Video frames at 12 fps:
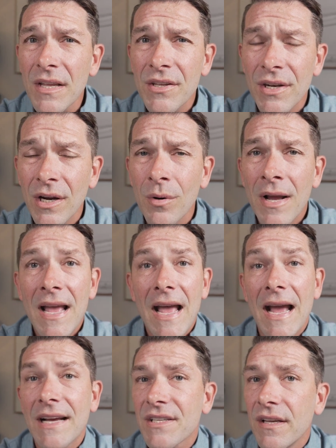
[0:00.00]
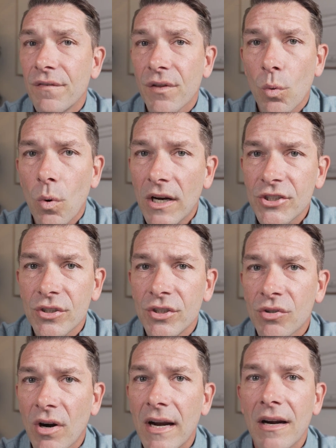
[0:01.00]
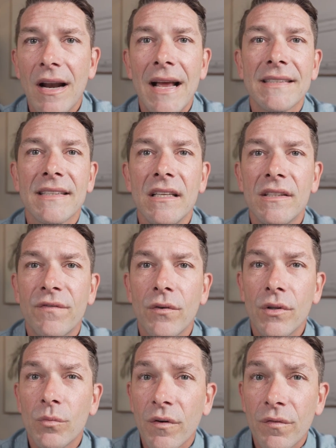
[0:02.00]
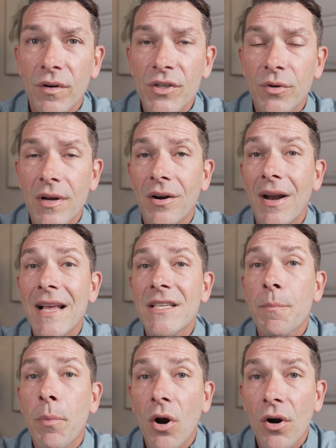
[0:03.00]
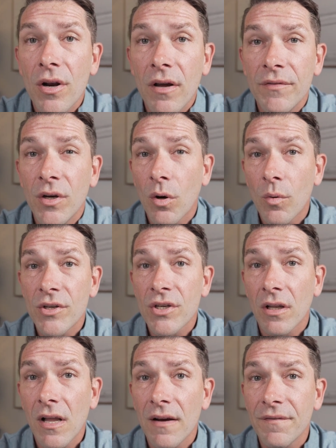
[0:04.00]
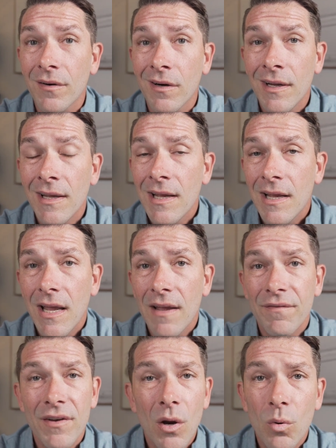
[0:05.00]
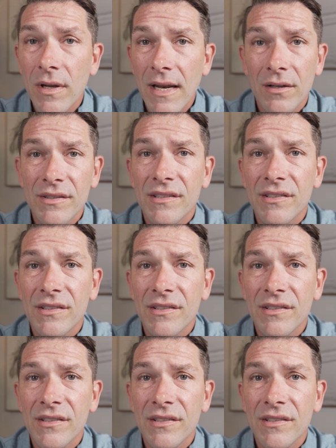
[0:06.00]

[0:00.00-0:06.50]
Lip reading: you know, asking for the washer and dryer, asking for the refrigerator as part of your original offer. If no one else